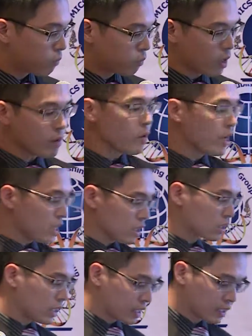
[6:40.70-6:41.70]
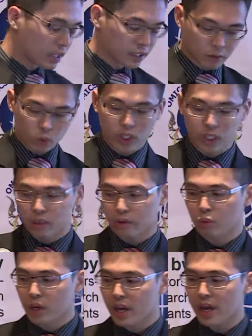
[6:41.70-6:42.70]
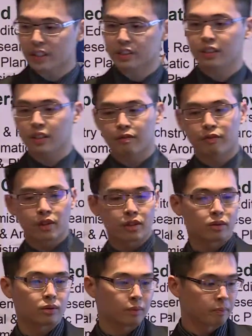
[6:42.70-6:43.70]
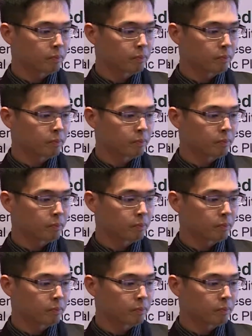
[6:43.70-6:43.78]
Why we are looking at honey, we actually, if you